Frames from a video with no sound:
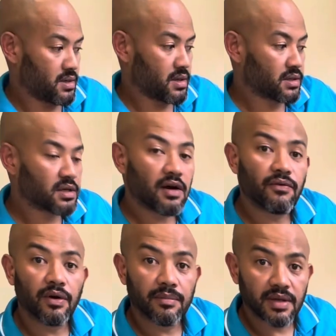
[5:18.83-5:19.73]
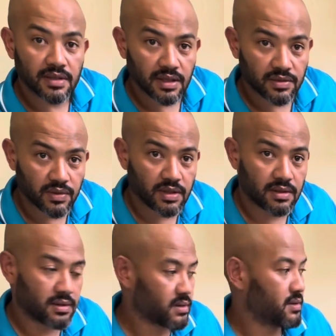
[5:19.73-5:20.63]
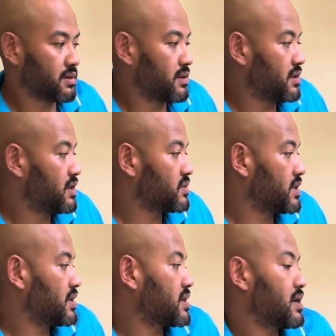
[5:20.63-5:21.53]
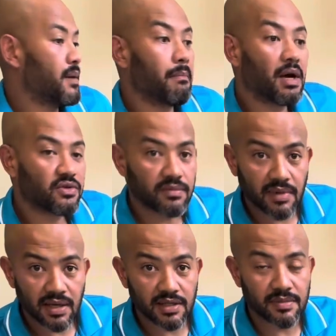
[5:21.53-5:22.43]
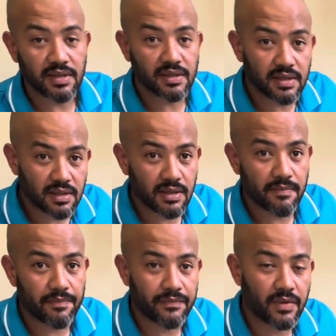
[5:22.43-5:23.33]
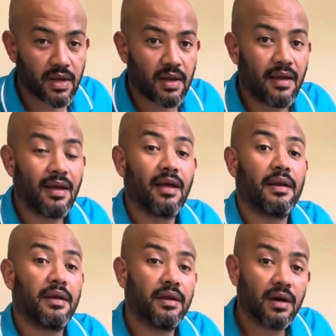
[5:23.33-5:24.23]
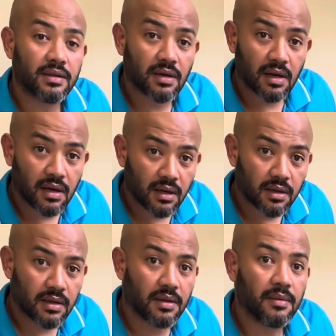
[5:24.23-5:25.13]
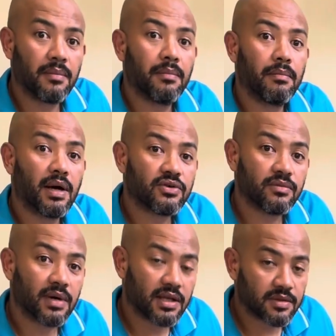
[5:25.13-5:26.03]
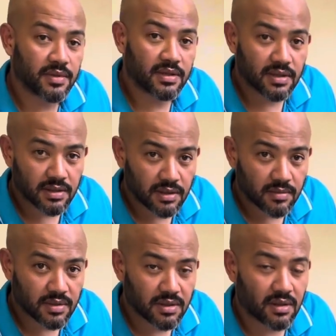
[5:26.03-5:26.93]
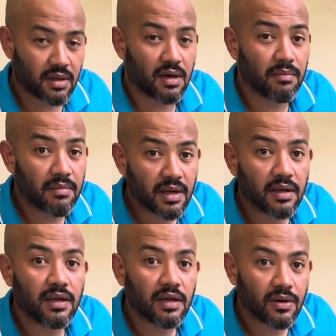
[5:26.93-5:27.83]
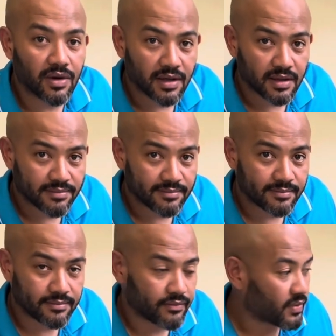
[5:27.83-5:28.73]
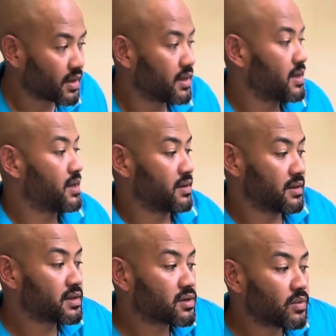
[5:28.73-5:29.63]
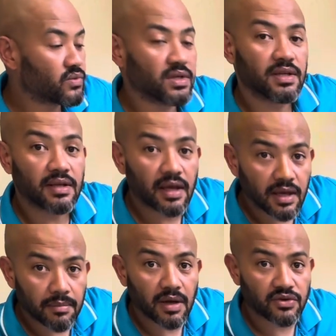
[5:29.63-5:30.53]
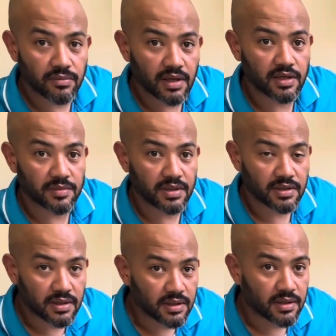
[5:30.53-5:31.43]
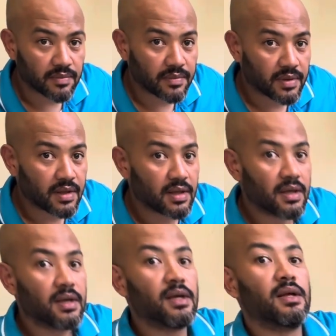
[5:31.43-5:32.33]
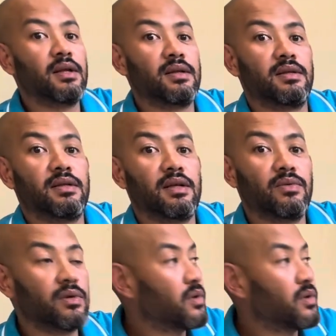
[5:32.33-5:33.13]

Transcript: are software based as well. There's what they call a battery management system. Not all battery management systems are made equally. This comes with the Deye battery management system that will